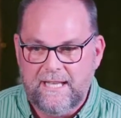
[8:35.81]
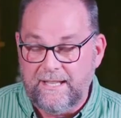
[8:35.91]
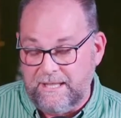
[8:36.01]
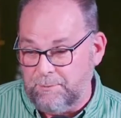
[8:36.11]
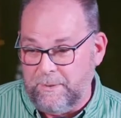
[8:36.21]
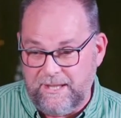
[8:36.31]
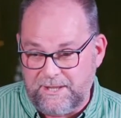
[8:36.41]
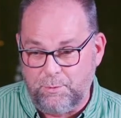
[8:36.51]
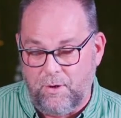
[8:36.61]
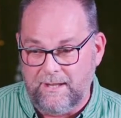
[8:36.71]
that it'd be
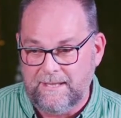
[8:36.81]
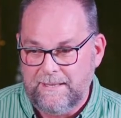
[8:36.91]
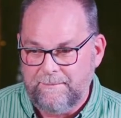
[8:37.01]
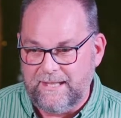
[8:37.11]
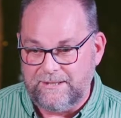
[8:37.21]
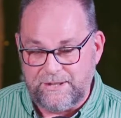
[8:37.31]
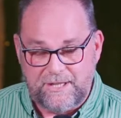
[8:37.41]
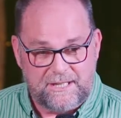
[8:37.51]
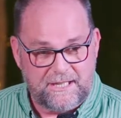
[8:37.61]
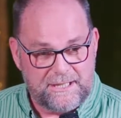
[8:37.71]
this one that just
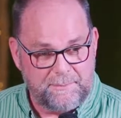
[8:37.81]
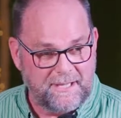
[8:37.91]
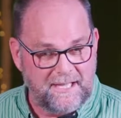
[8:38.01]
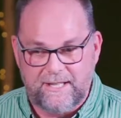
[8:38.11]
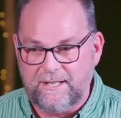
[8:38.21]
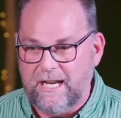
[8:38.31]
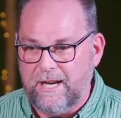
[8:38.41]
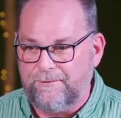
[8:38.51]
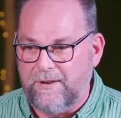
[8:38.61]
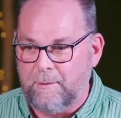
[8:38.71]
as Elizabeth learned in
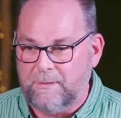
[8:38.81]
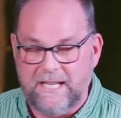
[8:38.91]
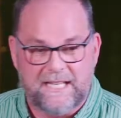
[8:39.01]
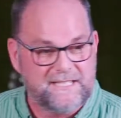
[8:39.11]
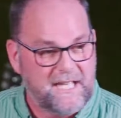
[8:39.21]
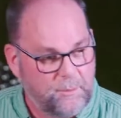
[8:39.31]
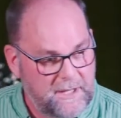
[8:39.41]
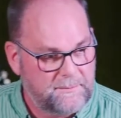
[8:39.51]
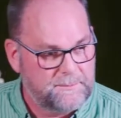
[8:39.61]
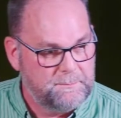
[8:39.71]
her family, and as then we